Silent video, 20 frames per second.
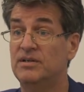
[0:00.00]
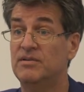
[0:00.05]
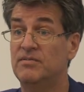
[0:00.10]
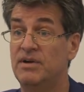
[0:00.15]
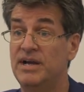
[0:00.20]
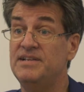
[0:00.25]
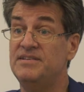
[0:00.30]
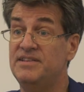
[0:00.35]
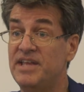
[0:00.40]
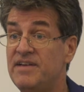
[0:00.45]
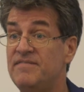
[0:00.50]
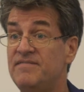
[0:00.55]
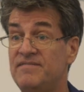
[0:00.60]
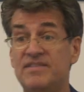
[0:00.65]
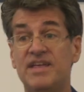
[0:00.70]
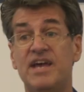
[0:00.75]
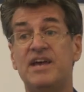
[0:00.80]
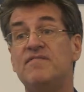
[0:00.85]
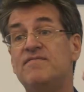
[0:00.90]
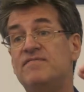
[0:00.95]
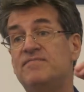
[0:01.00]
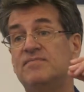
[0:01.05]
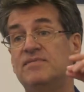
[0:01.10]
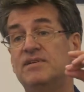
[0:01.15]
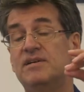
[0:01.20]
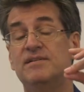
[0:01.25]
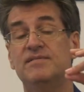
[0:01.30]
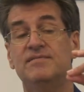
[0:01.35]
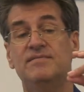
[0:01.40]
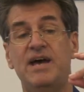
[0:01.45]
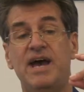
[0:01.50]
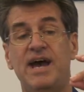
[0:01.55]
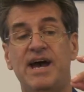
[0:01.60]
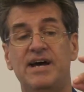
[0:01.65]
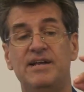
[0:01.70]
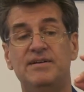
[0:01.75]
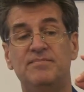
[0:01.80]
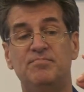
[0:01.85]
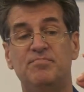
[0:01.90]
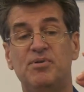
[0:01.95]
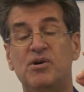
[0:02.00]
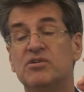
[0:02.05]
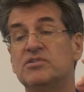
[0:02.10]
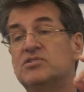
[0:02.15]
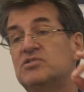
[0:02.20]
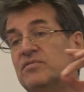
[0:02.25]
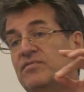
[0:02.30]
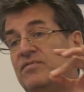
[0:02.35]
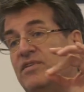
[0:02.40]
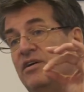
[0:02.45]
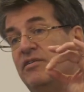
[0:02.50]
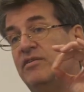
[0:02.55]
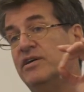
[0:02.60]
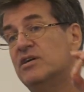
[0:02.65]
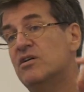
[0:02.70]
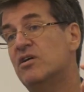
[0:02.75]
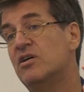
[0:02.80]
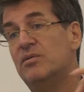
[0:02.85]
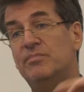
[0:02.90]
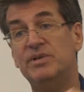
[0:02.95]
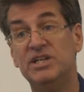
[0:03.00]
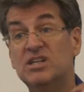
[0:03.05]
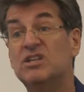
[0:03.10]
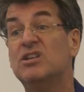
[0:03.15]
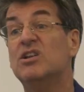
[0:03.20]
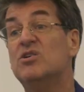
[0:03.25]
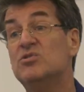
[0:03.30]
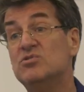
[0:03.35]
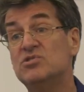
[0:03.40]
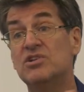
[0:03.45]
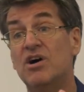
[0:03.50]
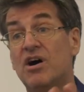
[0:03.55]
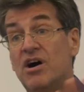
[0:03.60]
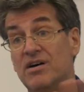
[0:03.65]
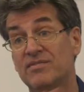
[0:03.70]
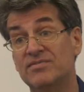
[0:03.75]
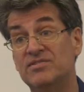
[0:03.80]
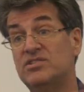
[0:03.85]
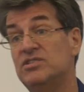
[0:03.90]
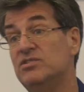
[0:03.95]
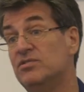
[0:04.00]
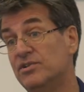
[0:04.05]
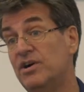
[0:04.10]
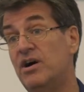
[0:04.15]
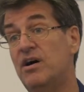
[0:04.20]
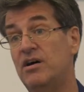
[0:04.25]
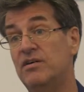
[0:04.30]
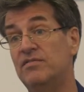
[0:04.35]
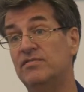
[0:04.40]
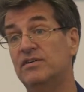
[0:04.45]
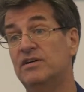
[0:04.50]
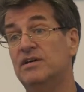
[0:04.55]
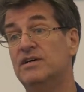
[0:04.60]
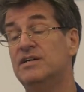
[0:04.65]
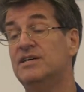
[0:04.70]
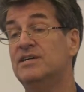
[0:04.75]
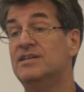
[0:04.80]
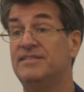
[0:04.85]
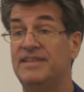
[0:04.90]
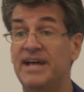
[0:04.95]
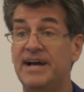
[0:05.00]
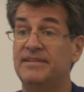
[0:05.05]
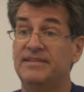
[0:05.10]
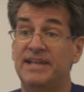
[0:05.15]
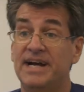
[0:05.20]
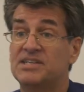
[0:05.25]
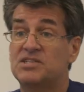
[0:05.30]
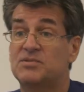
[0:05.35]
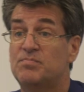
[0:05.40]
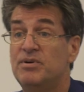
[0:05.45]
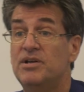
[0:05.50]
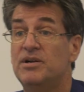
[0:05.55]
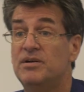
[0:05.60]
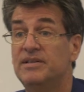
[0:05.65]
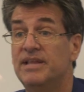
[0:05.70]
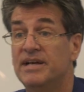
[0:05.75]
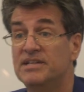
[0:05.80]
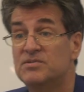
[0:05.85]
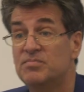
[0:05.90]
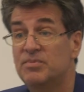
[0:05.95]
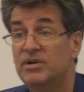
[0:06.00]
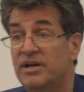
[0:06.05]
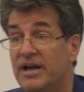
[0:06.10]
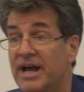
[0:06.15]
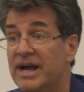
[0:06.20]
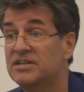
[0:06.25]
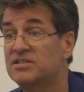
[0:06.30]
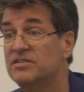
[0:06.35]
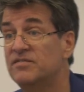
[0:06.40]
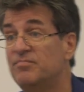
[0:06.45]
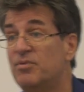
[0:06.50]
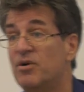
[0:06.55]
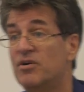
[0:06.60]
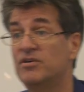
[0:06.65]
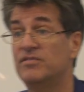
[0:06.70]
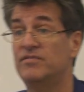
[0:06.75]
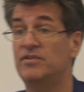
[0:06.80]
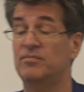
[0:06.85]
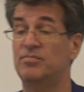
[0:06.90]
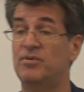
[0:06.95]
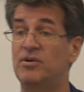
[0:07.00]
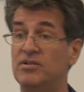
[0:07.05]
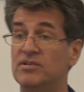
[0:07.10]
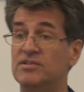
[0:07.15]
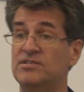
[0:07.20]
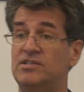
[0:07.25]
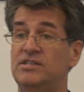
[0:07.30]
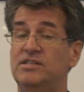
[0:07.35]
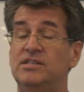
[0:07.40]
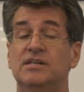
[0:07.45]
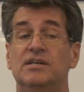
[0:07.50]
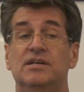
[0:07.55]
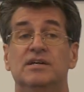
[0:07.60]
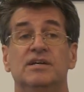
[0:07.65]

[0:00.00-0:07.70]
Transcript: right? They, they've had parts of their economy closed off, sealed off. That, that's, been, that's been an active part of their policy.